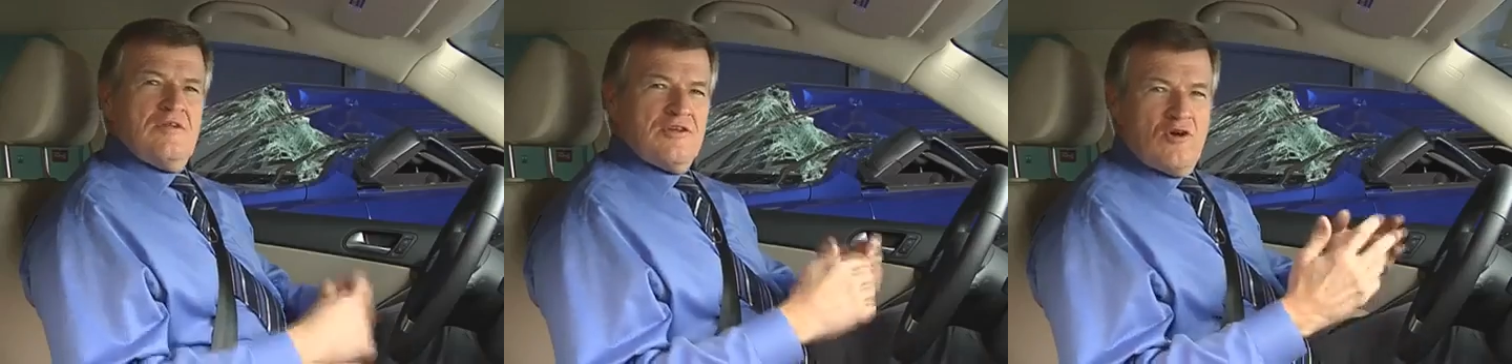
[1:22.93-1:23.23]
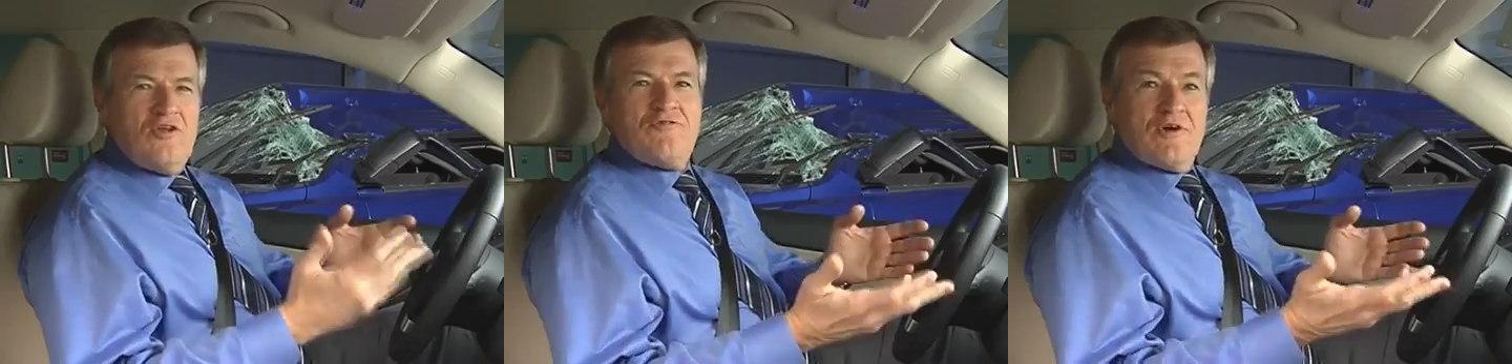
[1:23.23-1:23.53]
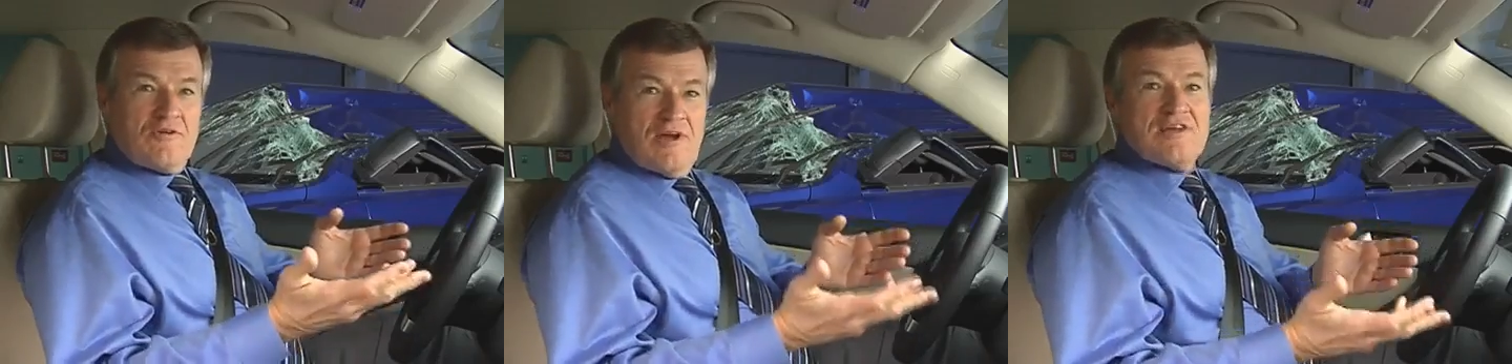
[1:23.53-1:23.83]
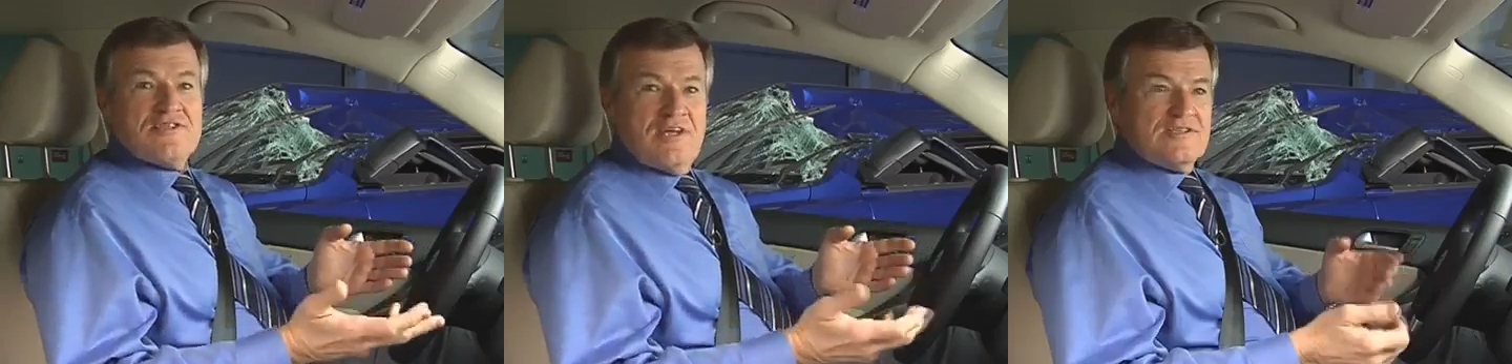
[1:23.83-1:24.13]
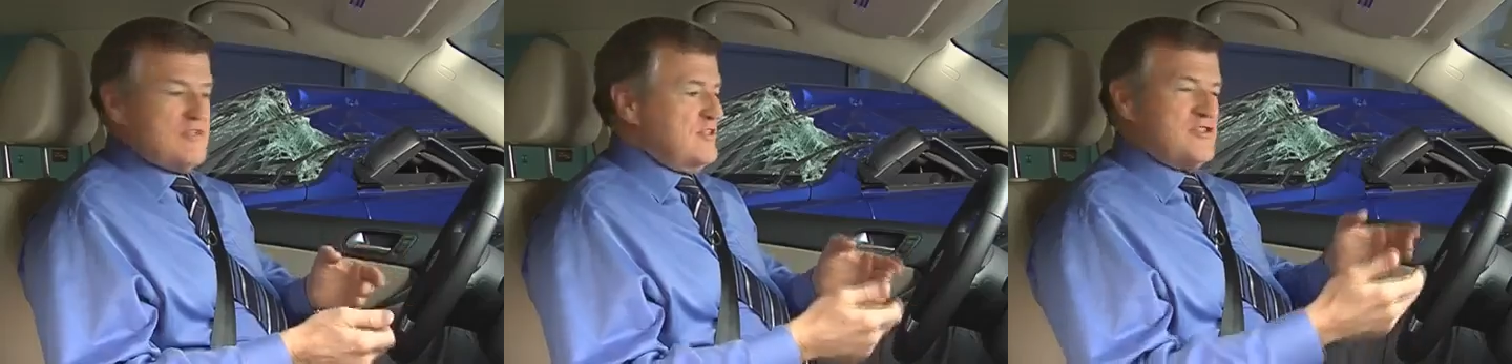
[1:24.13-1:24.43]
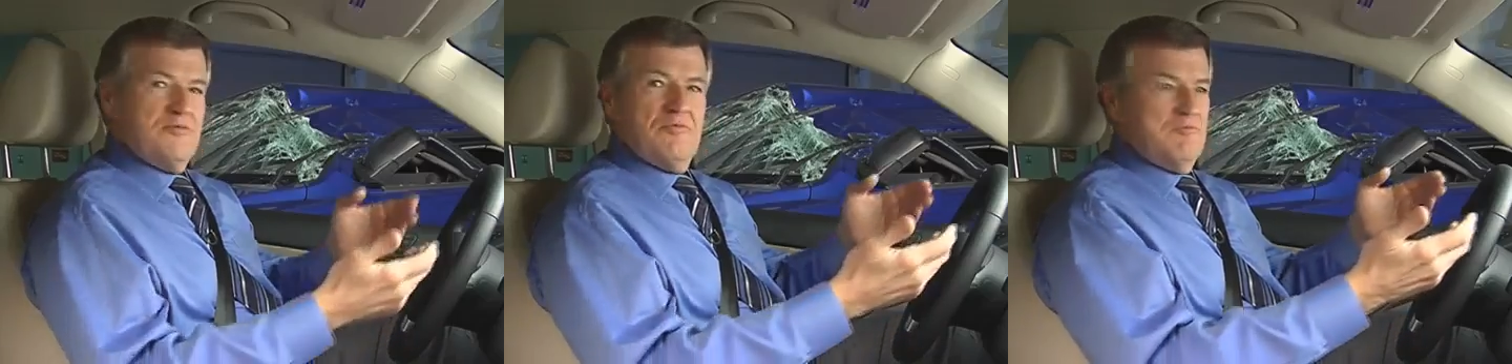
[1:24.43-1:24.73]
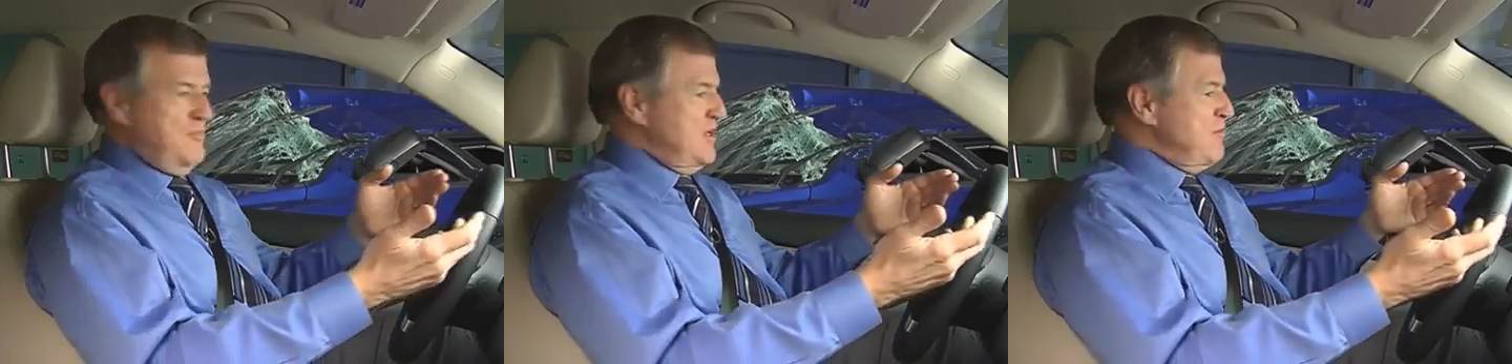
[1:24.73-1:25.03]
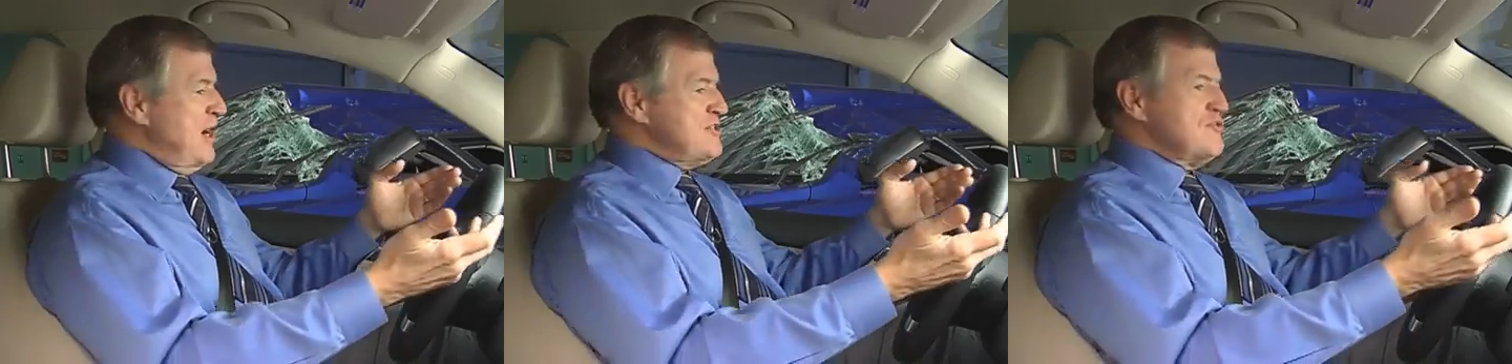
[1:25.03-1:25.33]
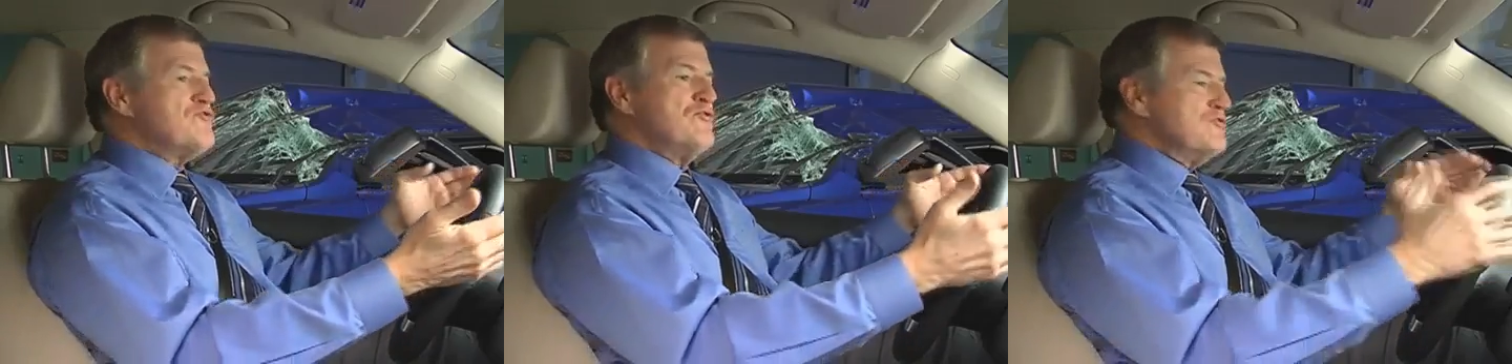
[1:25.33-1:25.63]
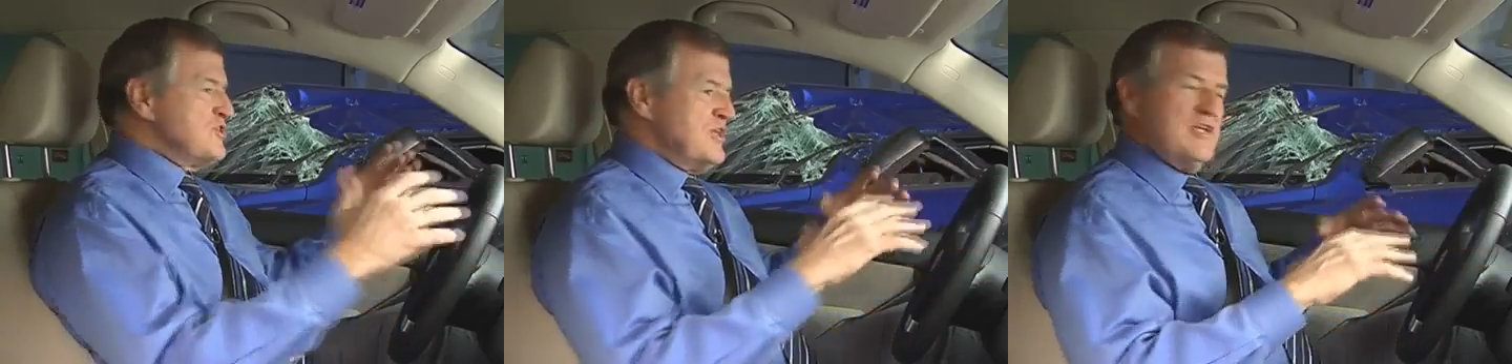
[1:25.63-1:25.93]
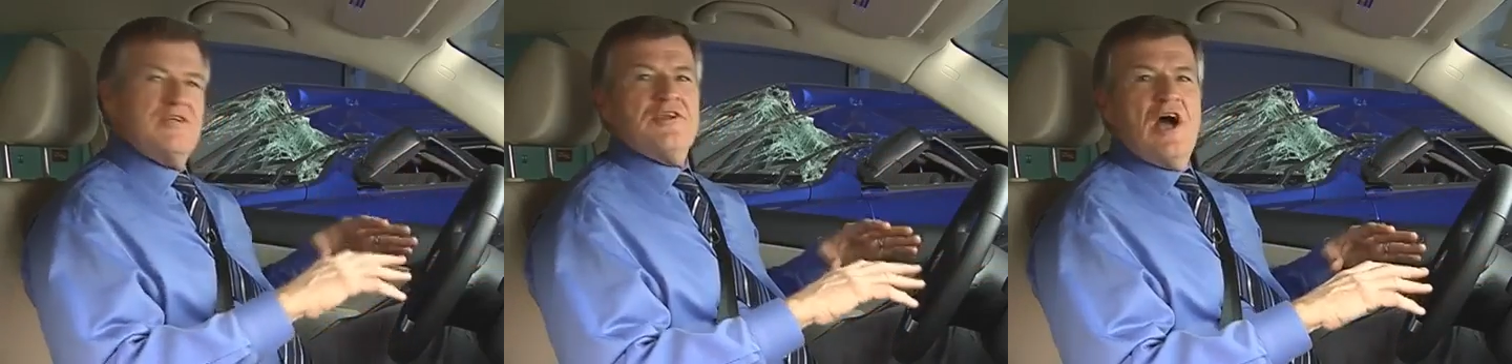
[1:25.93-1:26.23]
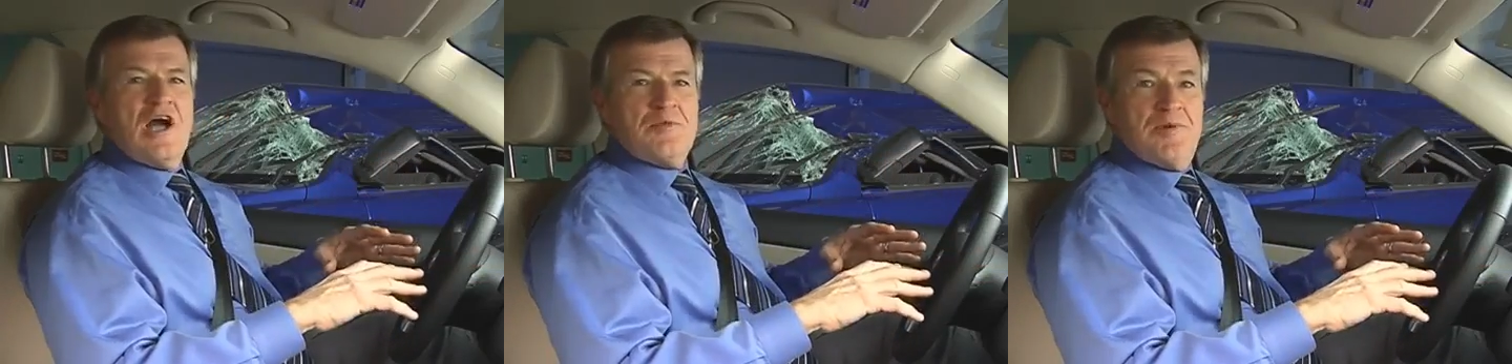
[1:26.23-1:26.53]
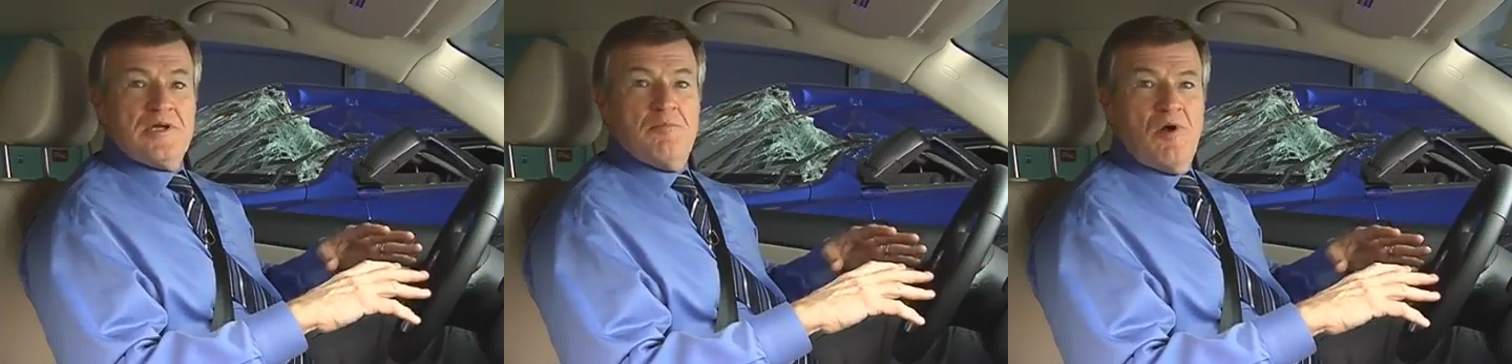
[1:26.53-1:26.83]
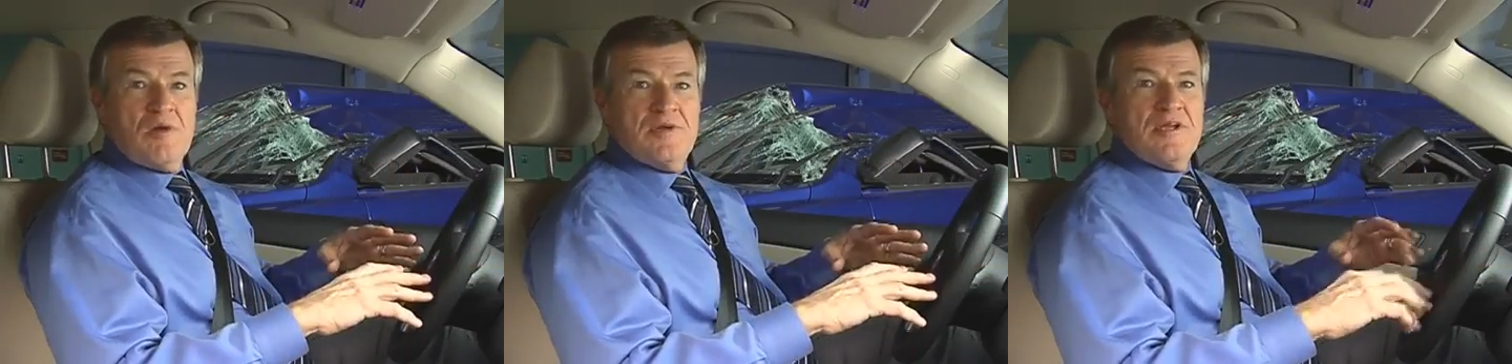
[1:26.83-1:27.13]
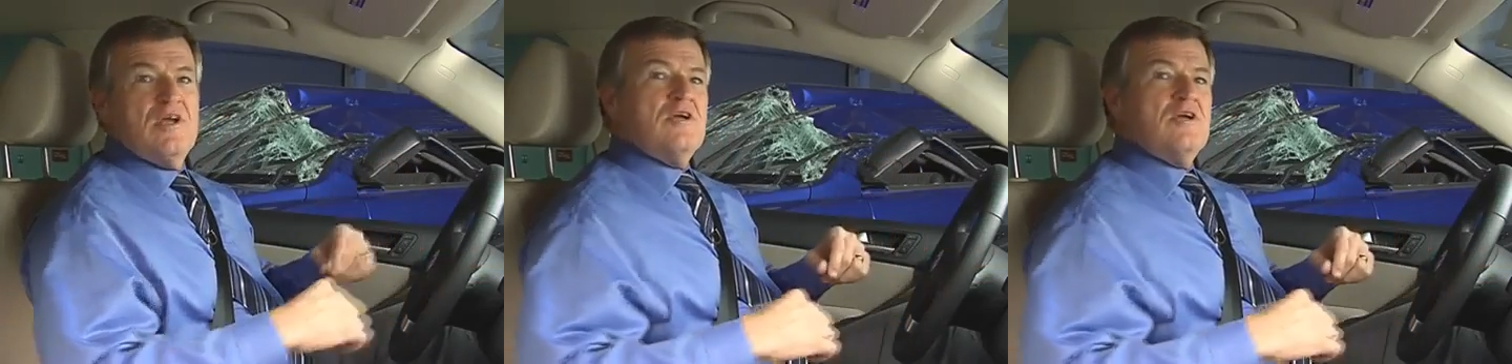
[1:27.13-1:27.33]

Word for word: The goal of our crash test is to minimize intrusion into the occupant compartment